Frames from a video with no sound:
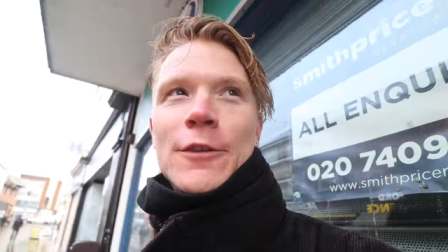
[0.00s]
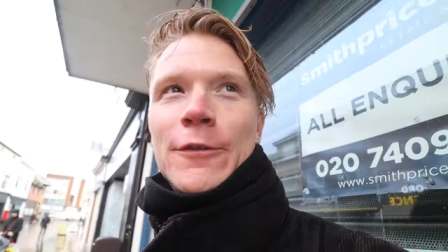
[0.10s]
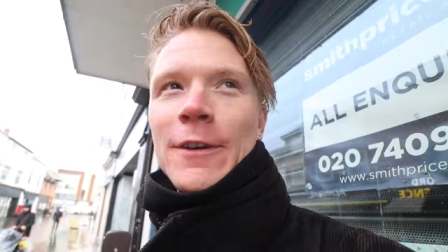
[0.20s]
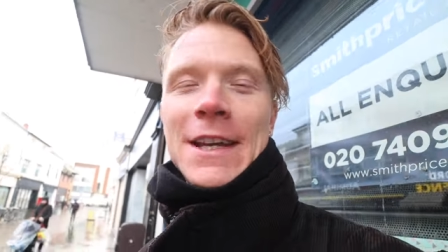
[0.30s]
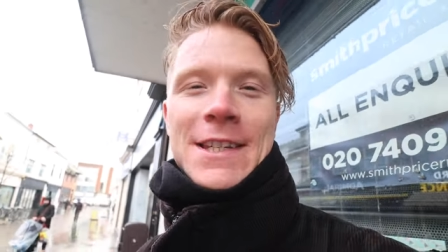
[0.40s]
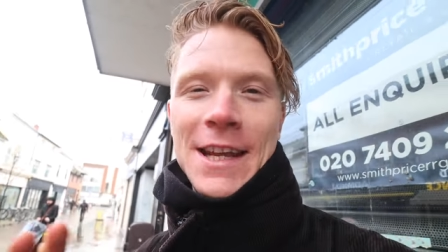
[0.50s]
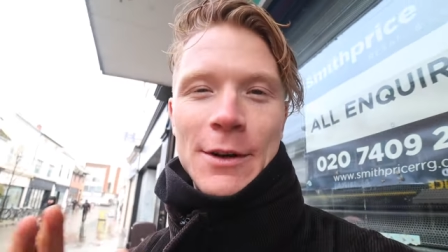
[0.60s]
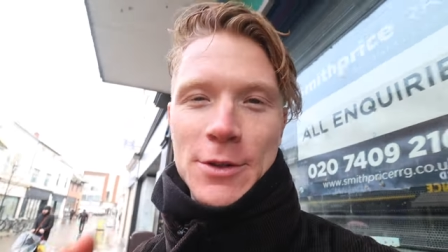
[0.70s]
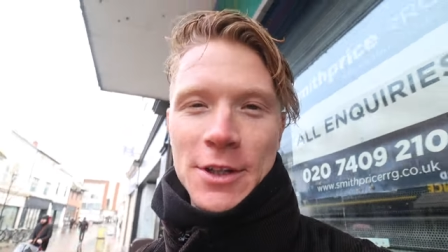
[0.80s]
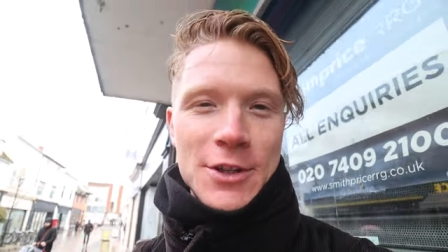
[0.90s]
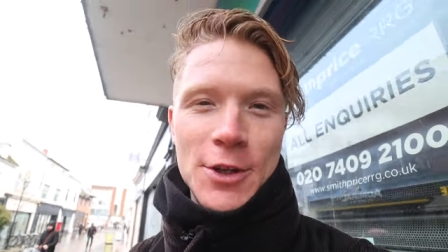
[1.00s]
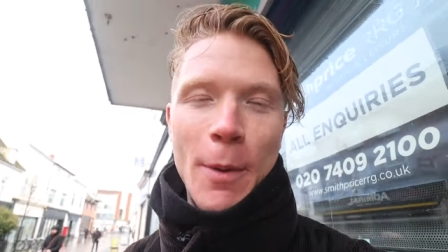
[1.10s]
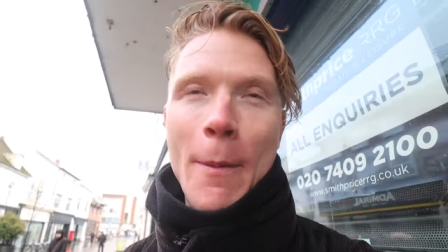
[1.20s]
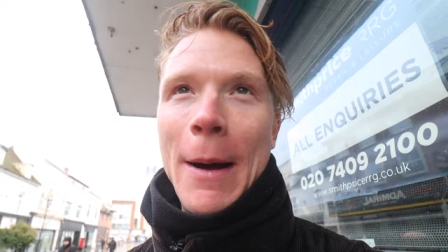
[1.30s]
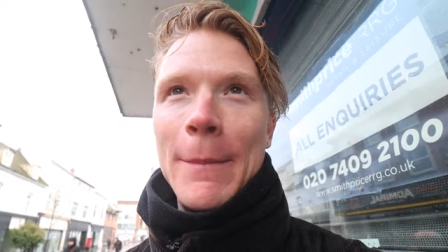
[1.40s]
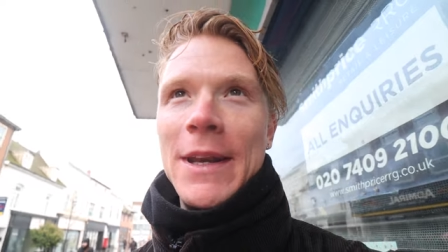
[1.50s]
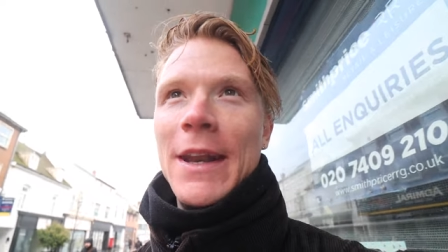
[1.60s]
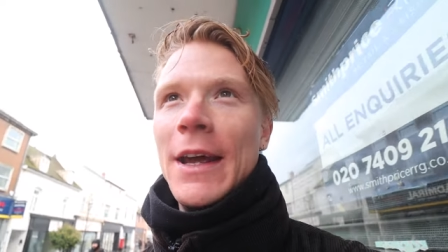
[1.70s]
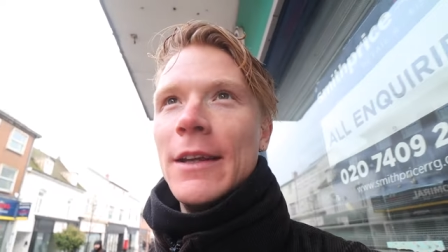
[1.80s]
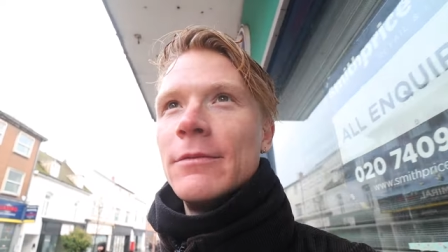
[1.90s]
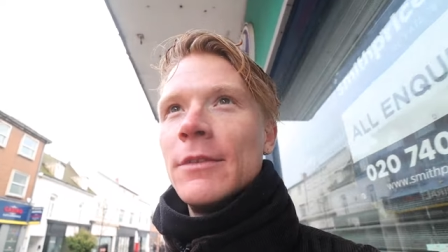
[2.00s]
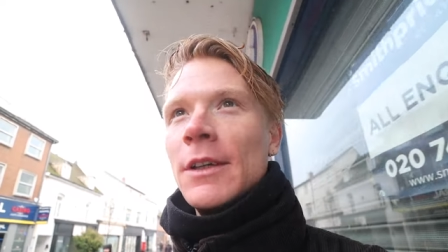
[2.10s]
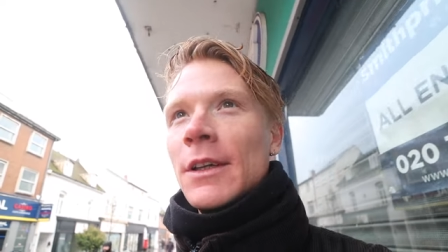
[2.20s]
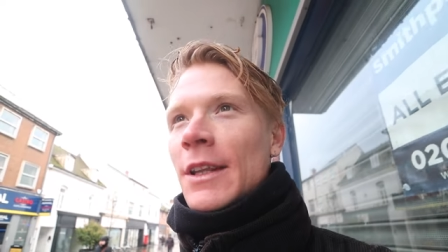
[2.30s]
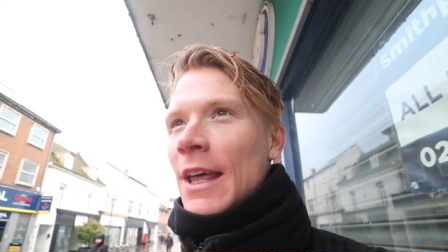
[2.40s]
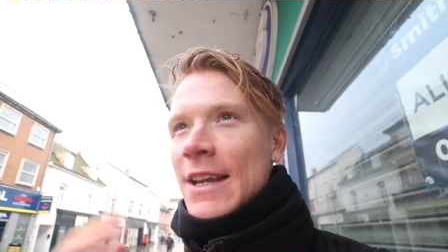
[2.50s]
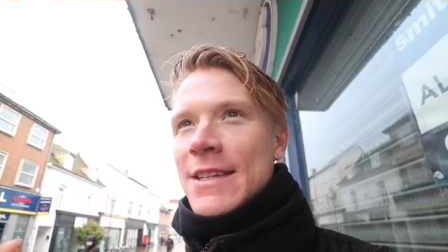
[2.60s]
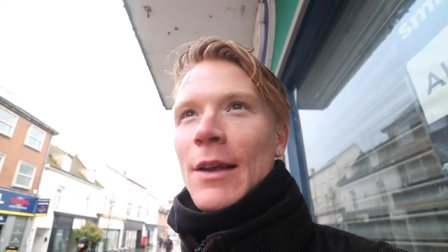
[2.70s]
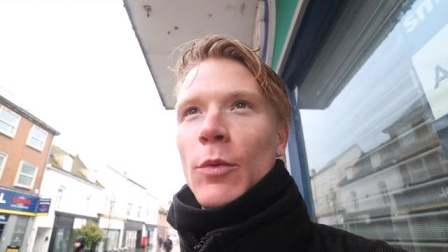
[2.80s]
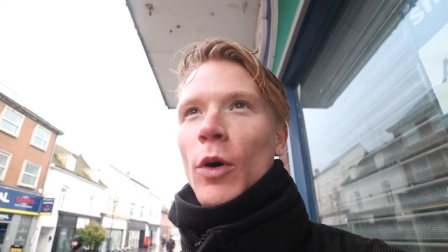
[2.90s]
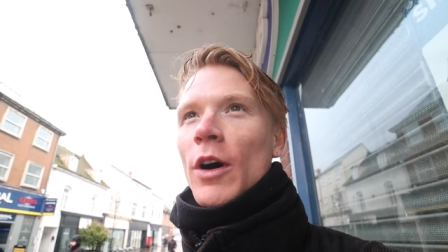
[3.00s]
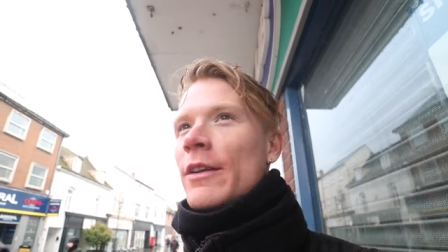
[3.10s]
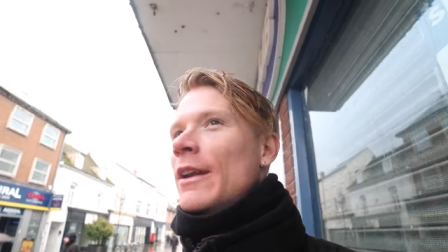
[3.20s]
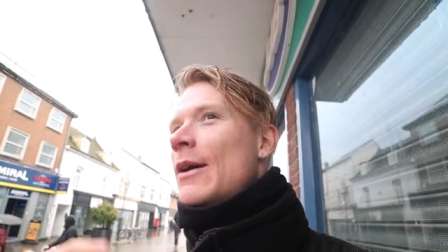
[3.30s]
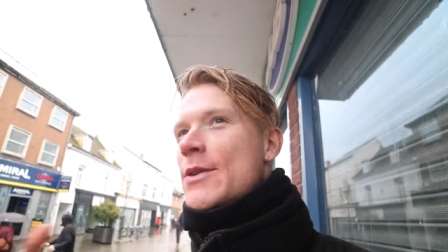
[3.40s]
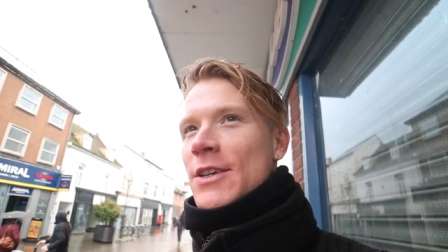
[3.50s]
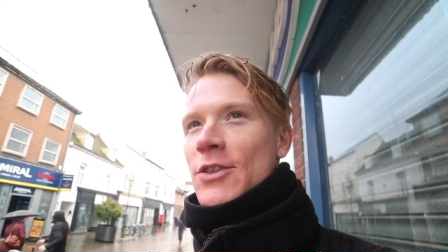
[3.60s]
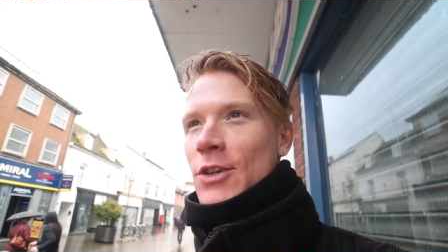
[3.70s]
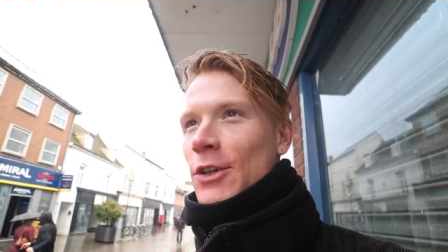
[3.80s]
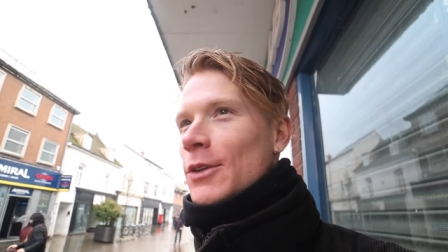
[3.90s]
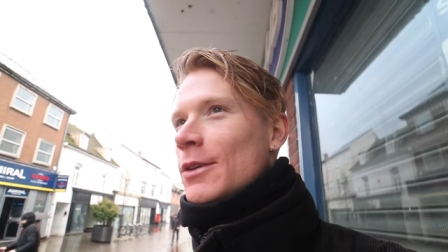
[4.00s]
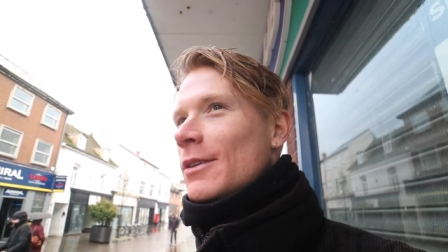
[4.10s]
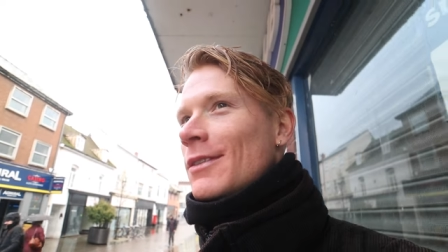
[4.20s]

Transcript: of, it said it was gonna stop about midday. Then it said one, now it says two. I